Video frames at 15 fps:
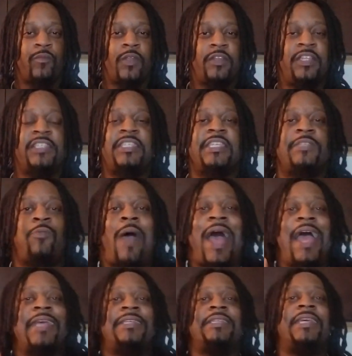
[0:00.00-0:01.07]
This is
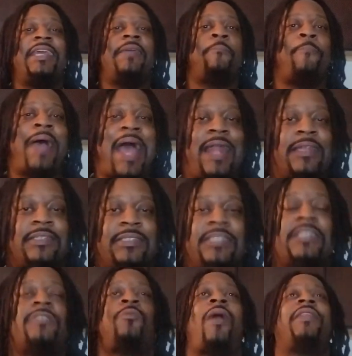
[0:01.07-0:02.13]
why it's an imbalance.
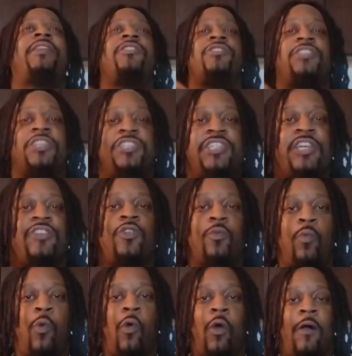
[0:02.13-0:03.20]
This is why there's a gender
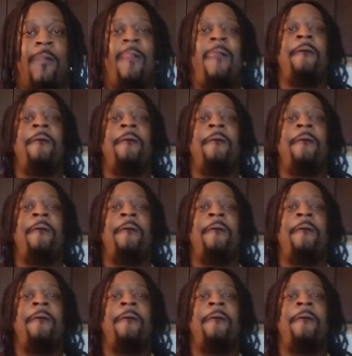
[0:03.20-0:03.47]
war.